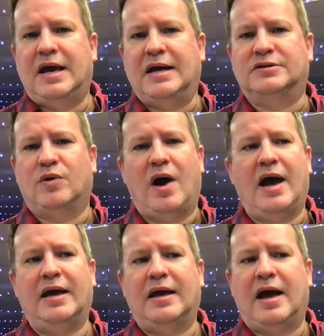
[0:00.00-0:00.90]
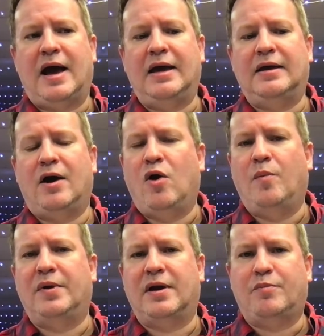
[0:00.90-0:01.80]
And so I
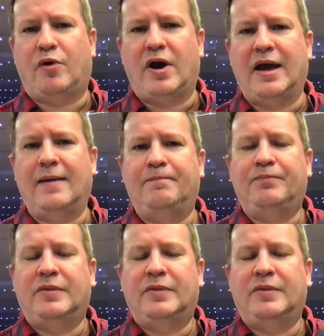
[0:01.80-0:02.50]
hope and I pray